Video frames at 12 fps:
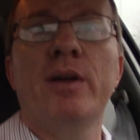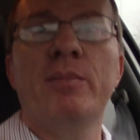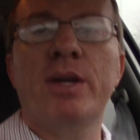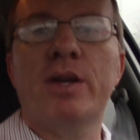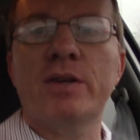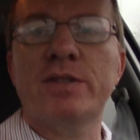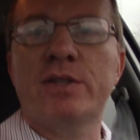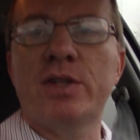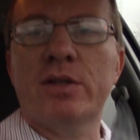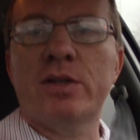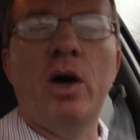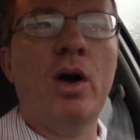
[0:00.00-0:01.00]
because it
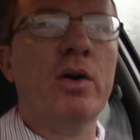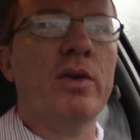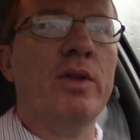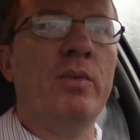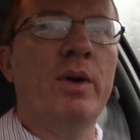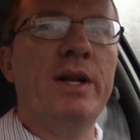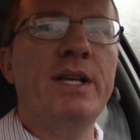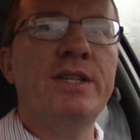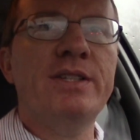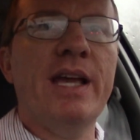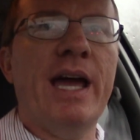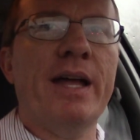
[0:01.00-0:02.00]
took longer than what he
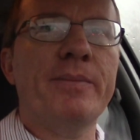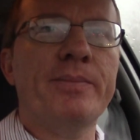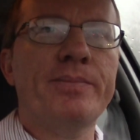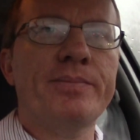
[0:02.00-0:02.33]
said.